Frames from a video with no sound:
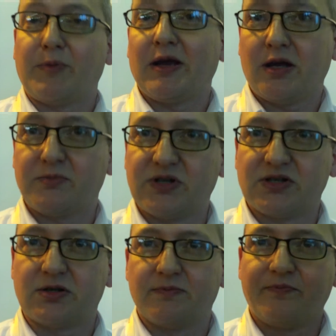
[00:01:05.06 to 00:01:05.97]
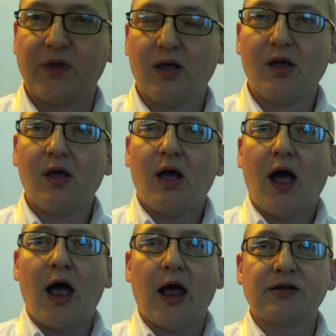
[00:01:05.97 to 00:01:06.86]
domain name system
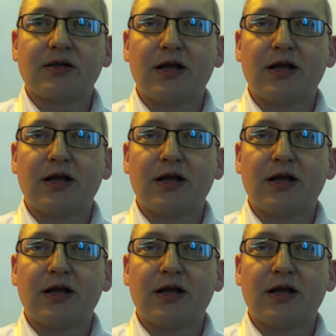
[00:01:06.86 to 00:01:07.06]
and